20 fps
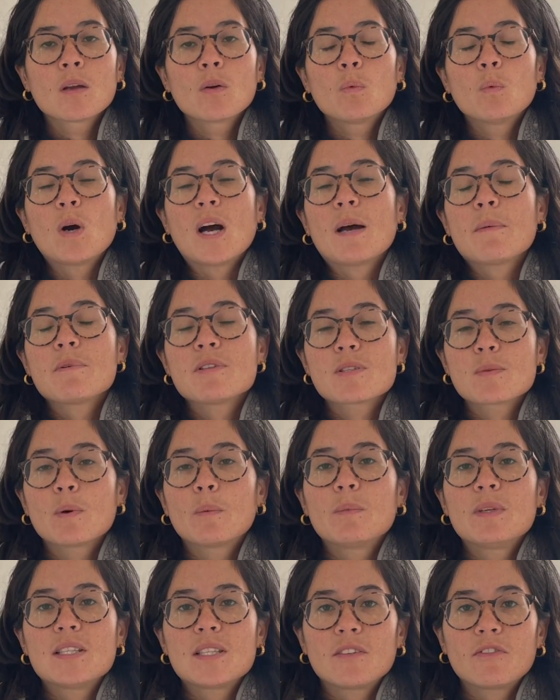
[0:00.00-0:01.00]
What happens when
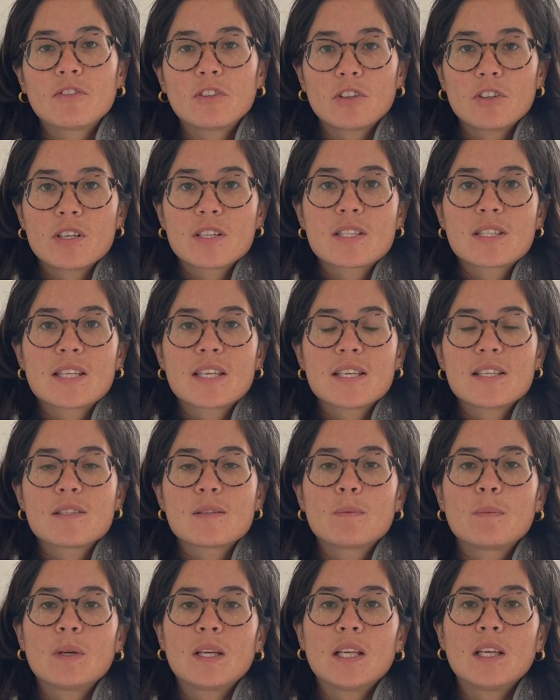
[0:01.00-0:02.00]
we deforest
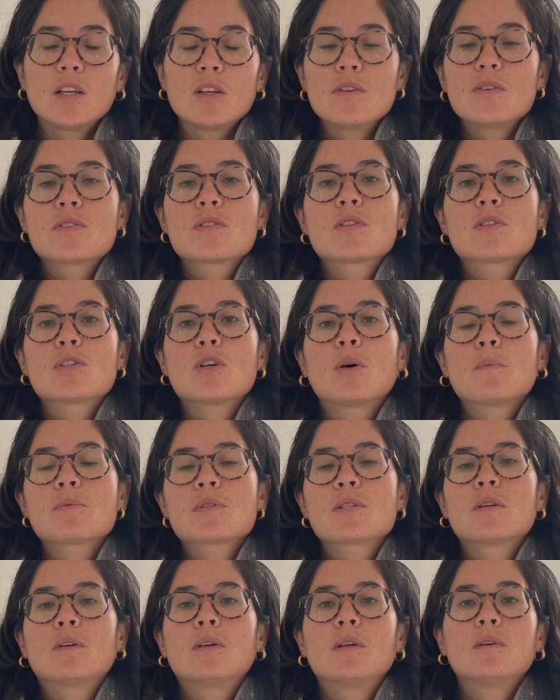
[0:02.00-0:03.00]
is we lose the
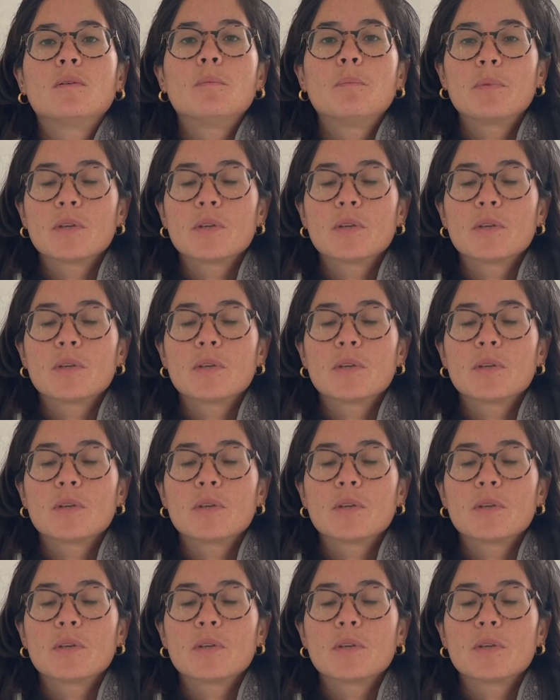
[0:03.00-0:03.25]
topsoil,